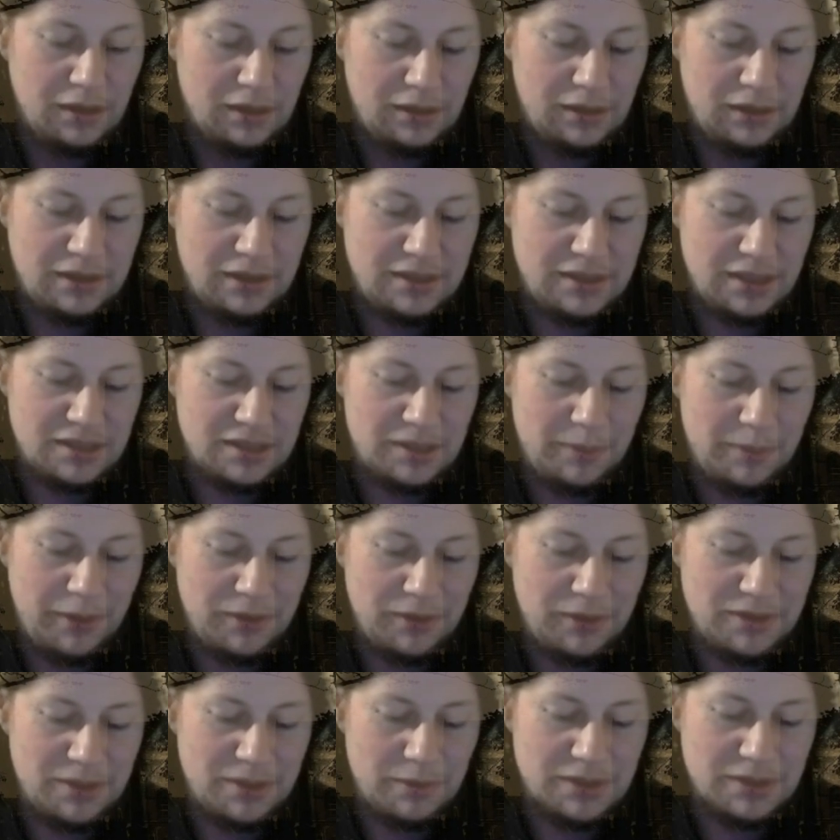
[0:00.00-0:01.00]
Lisette
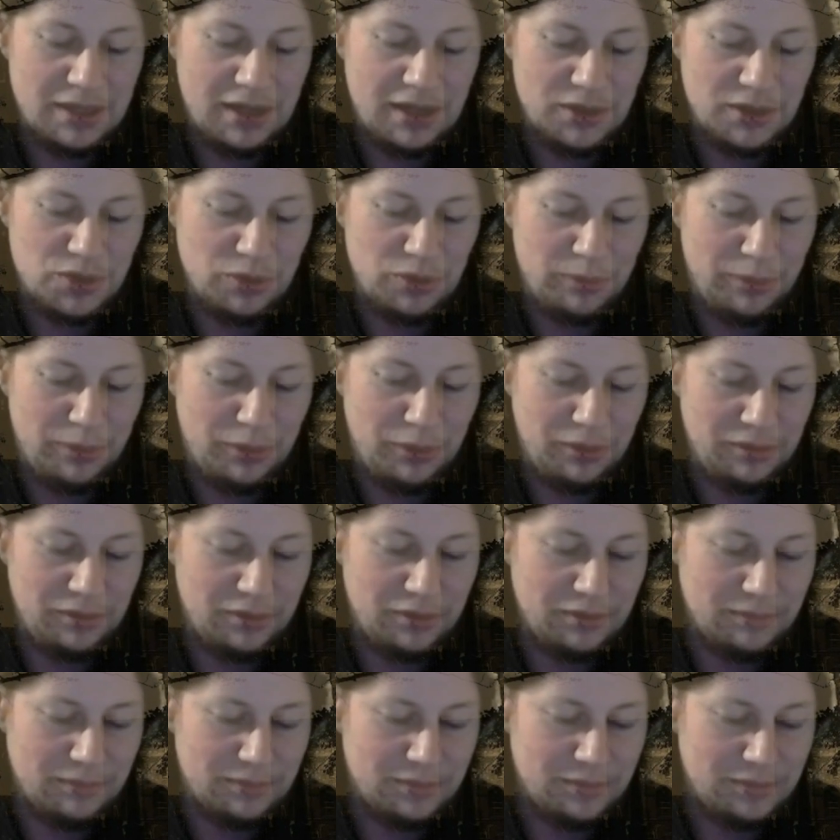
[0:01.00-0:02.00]
supposed it was an actual
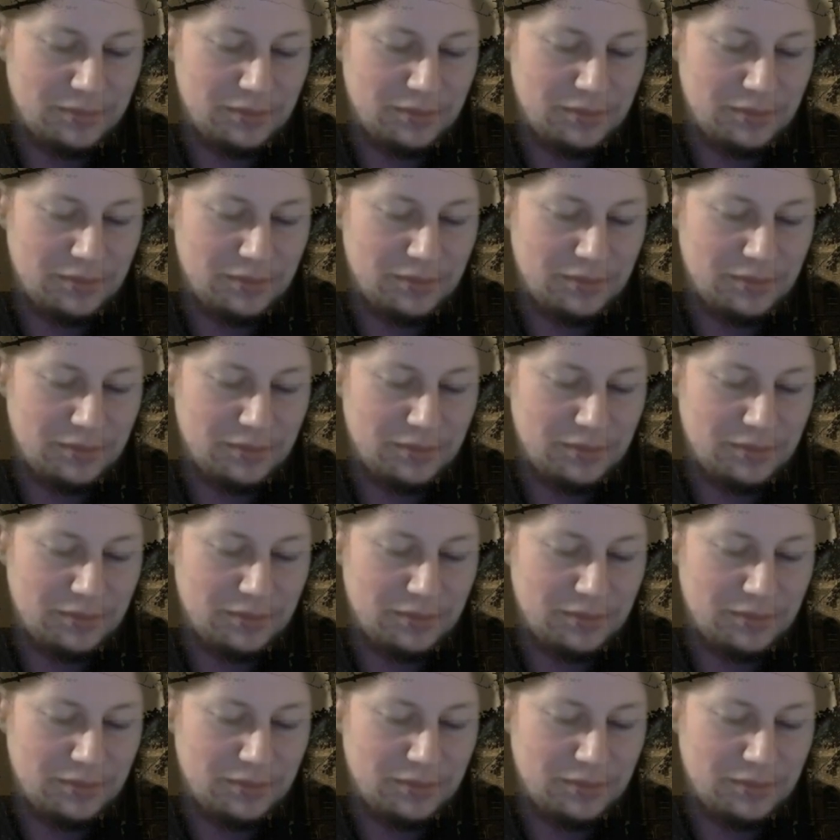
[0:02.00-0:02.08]
ballroom,